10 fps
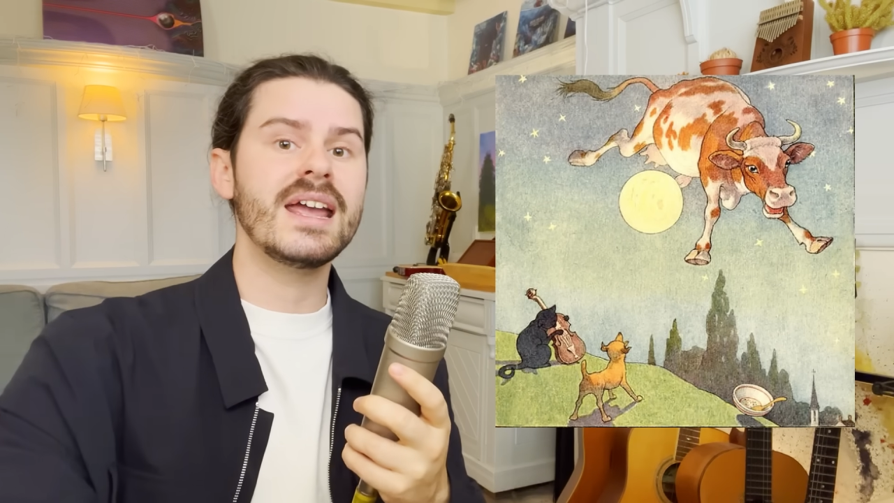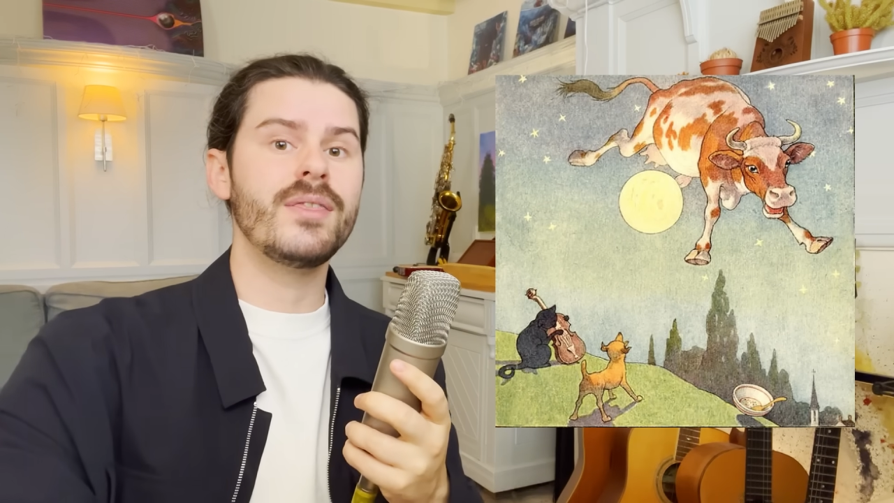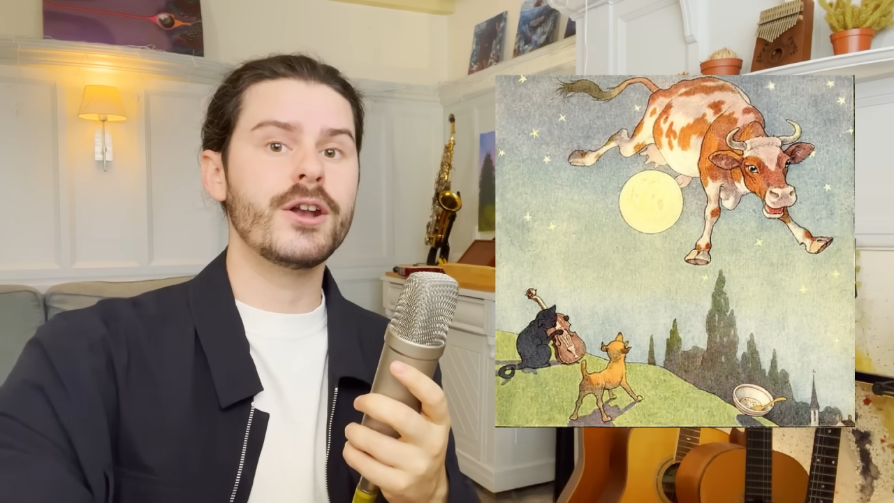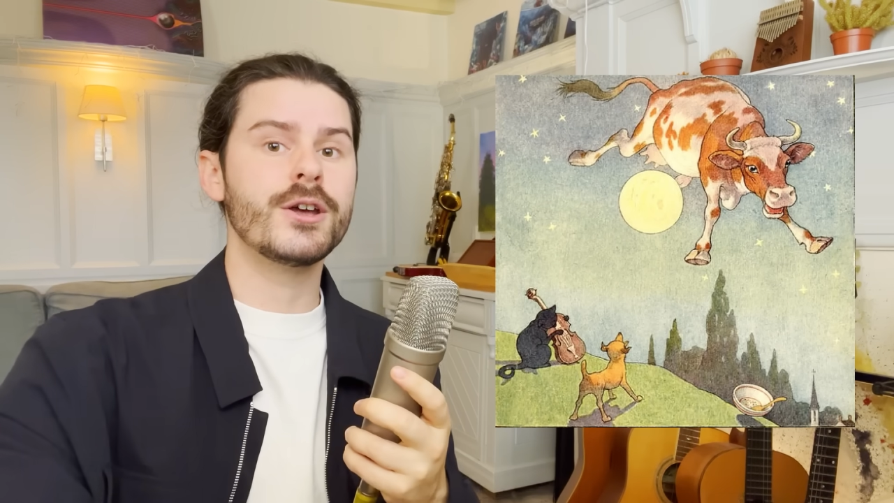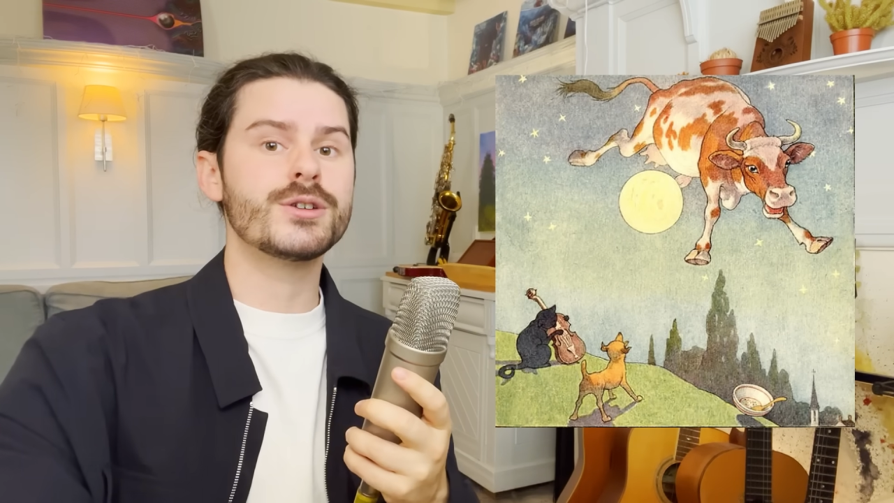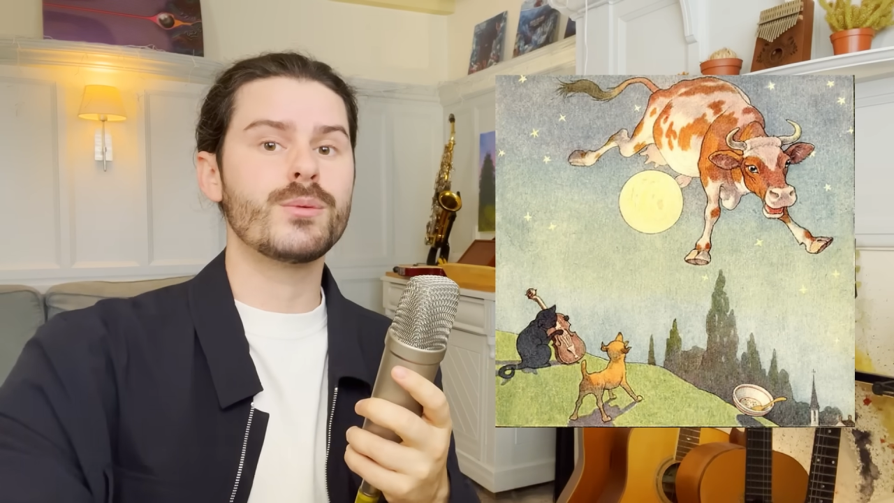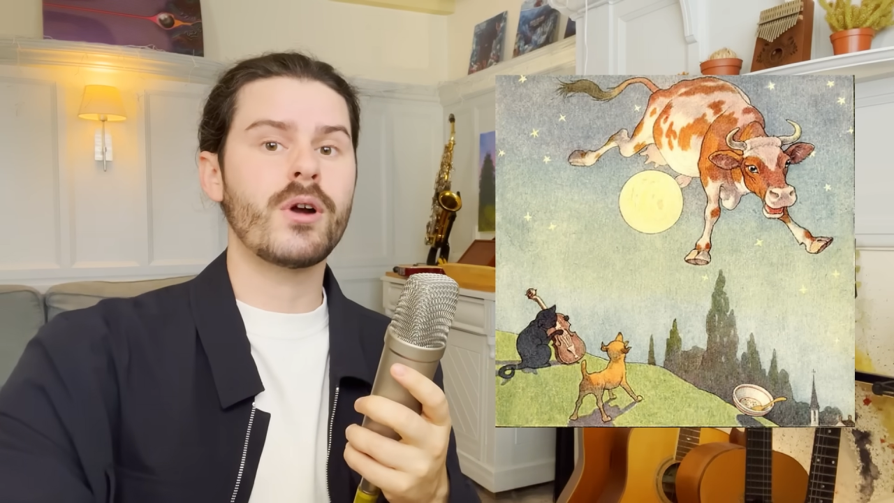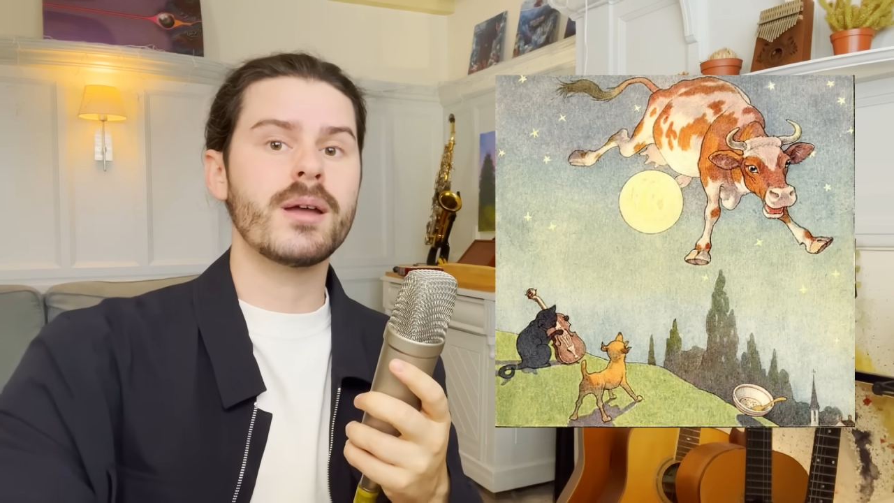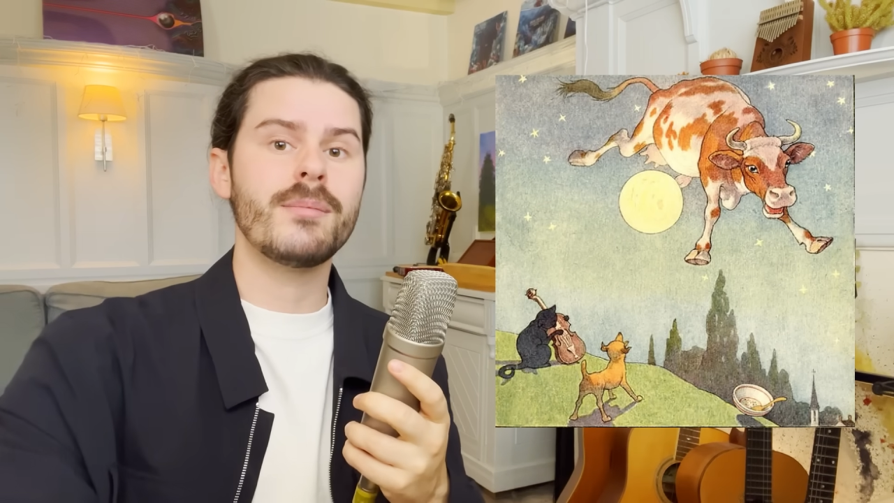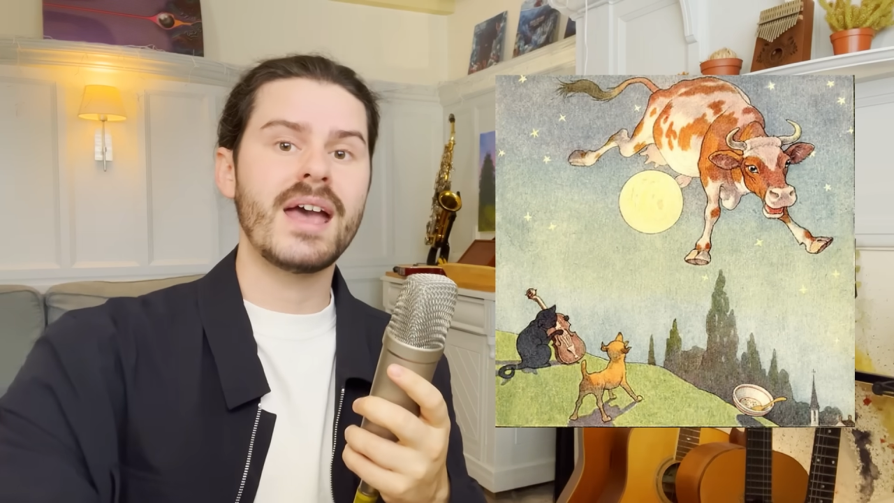in the nursery
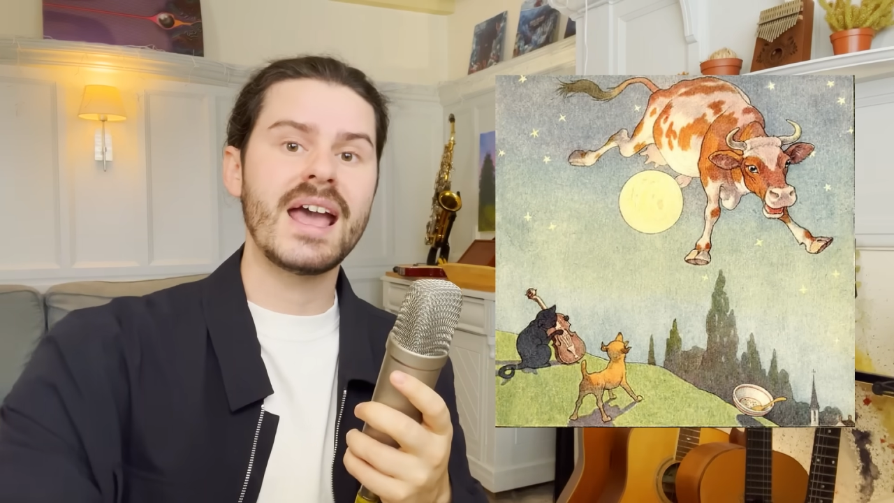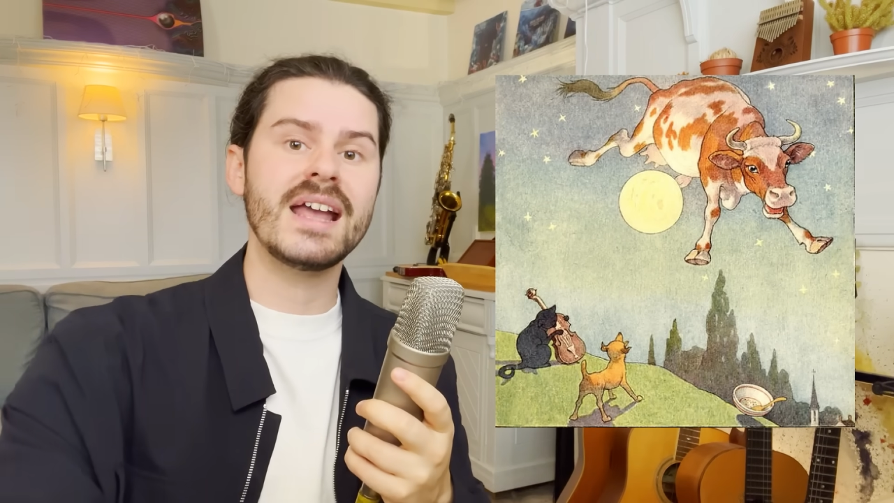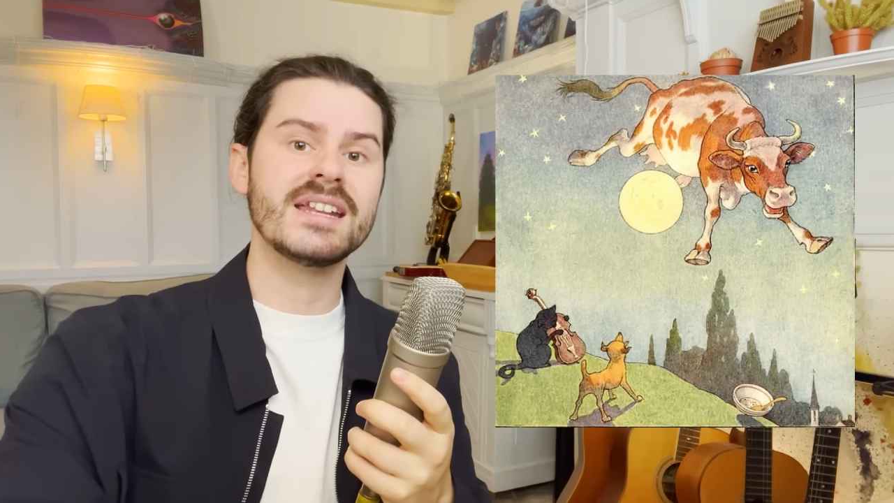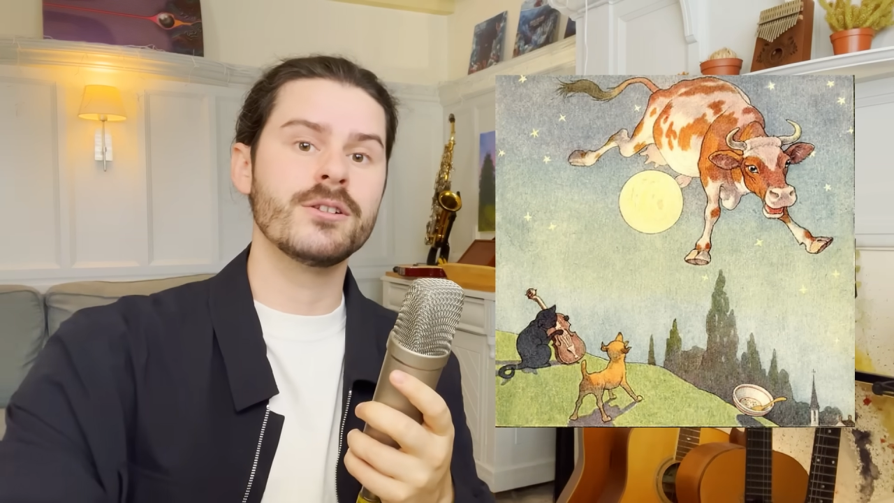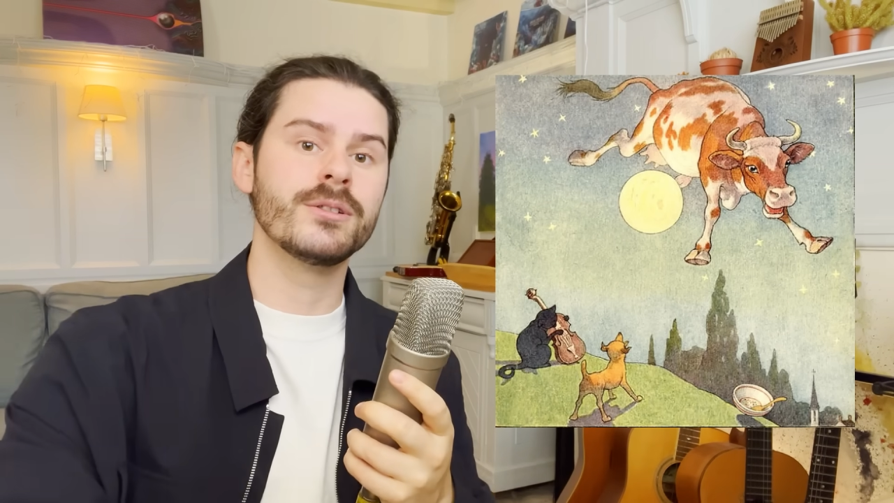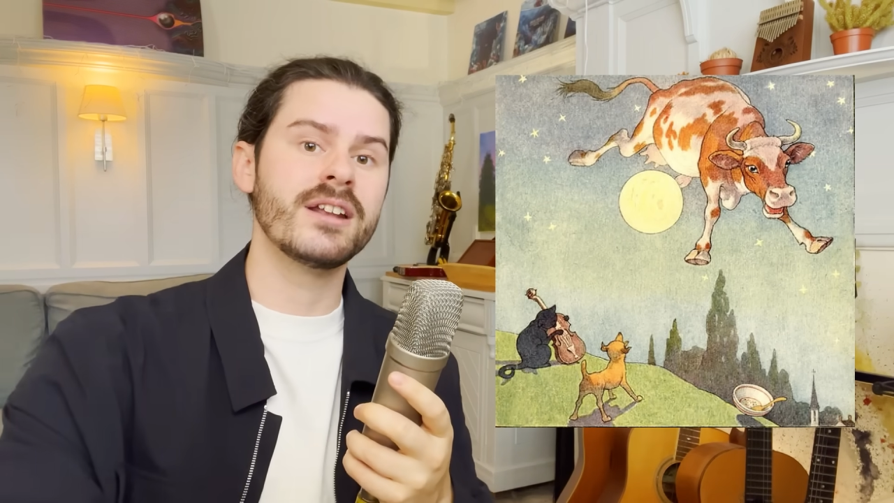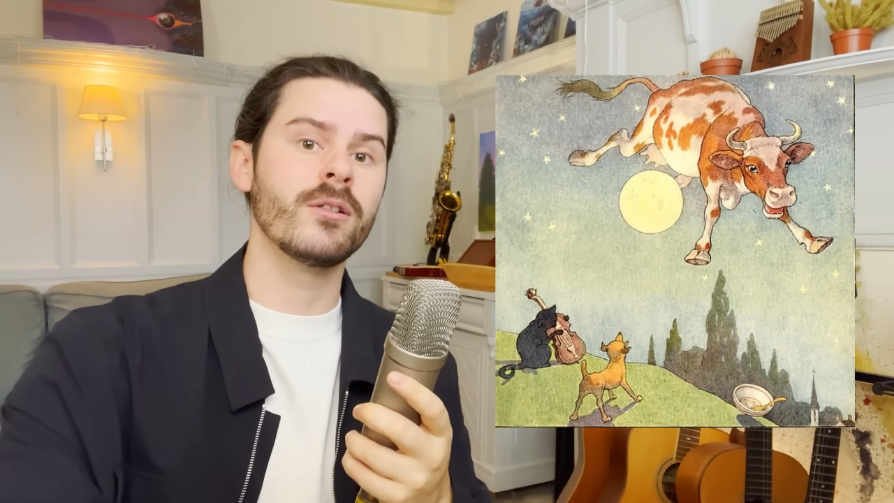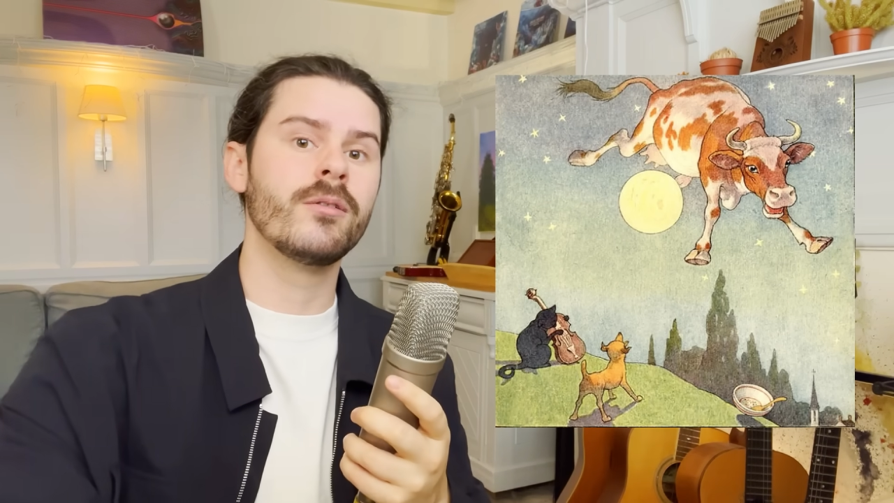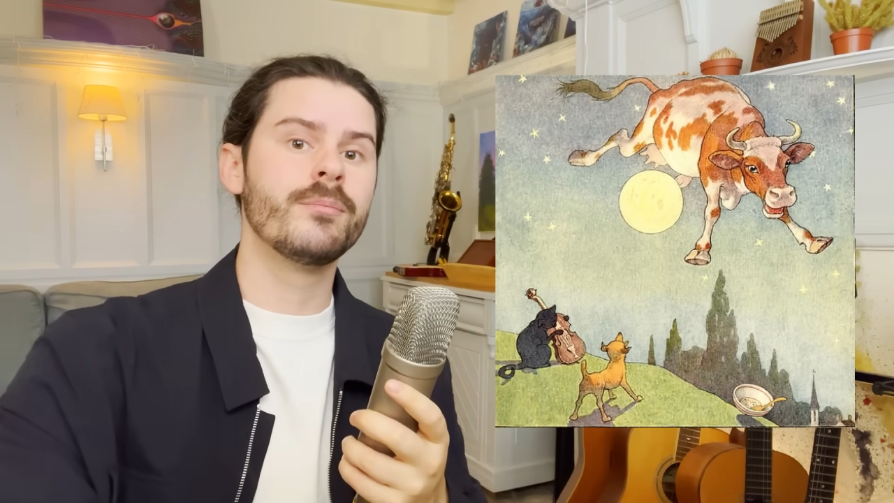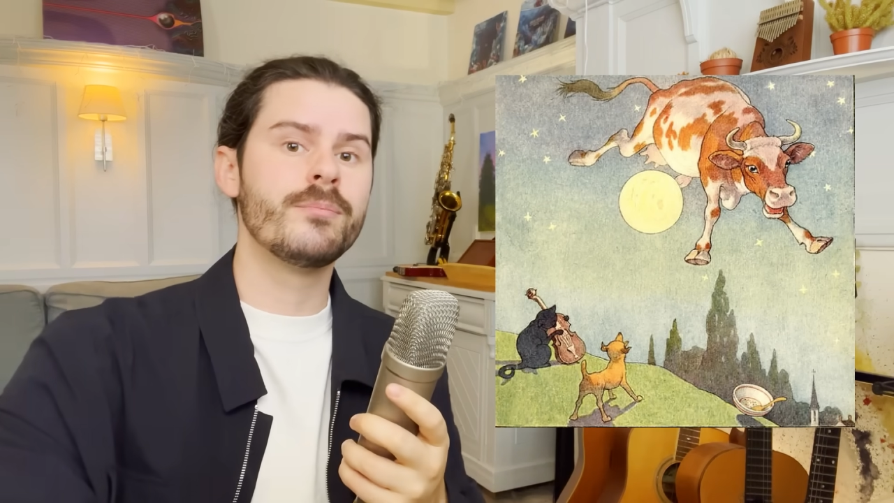rhyme Hey Diddle Diddle.